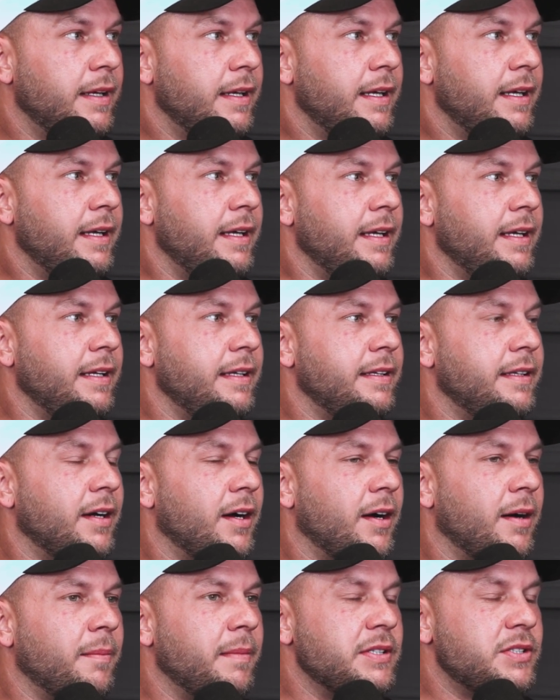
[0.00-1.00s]
And
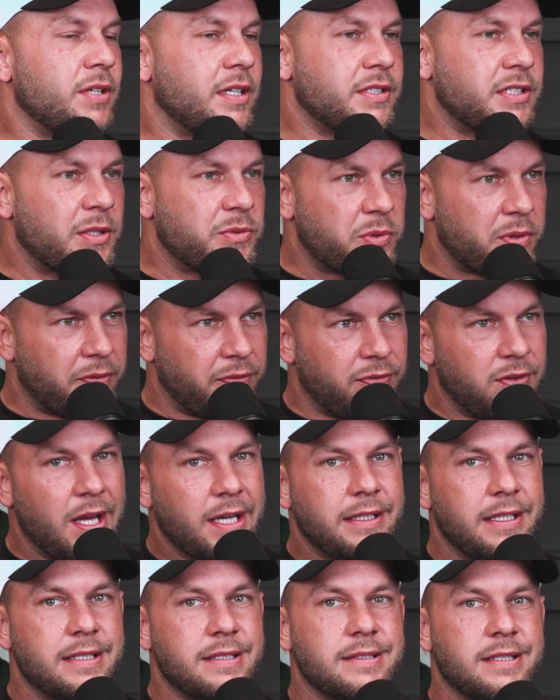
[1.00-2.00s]
so as I was
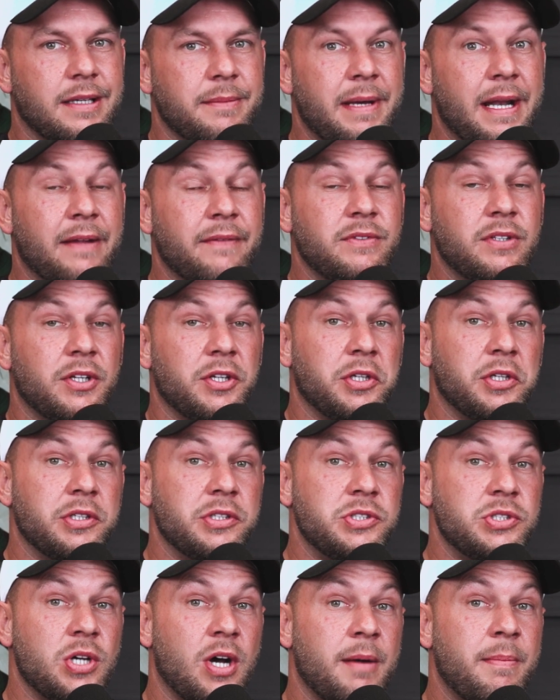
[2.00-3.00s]
reflecting, it's like, man, I've done a good
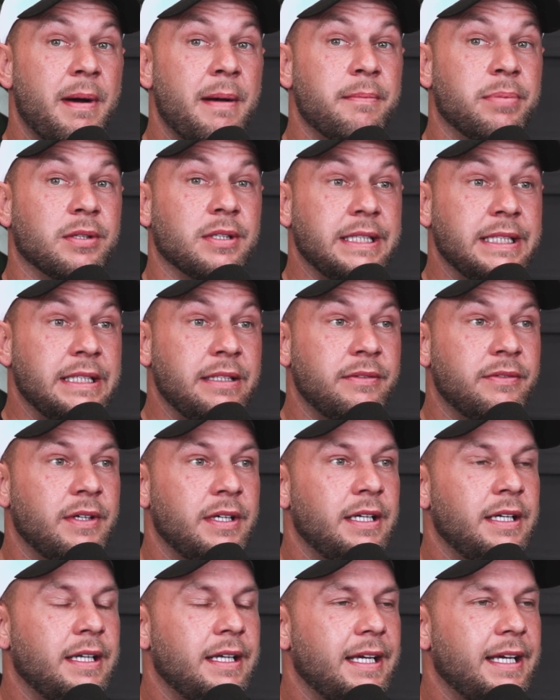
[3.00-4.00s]
job, I believe,
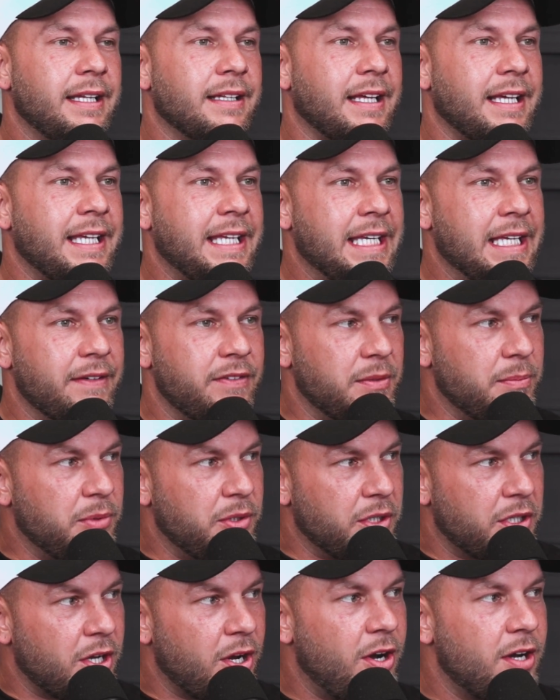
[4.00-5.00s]
in like giving them
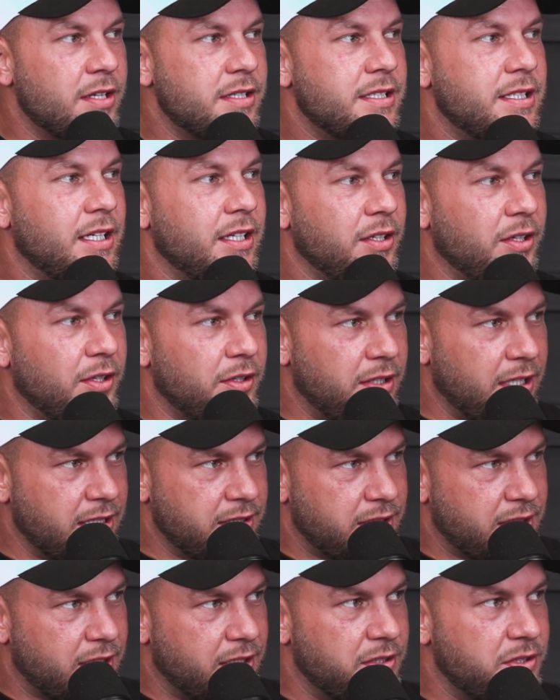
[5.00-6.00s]
good content, good things
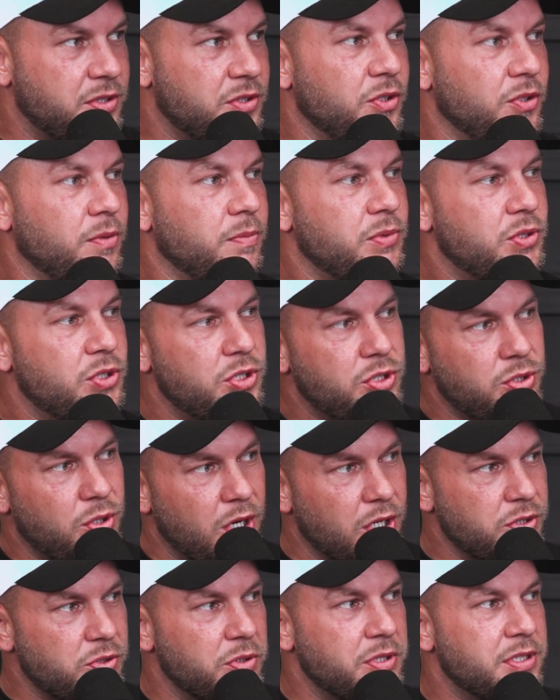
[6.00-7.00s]
to consume,
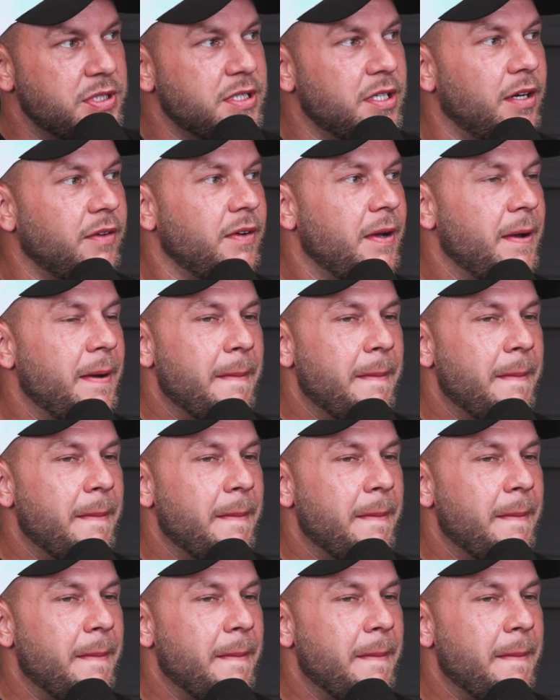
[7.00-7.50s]
structure and stuff.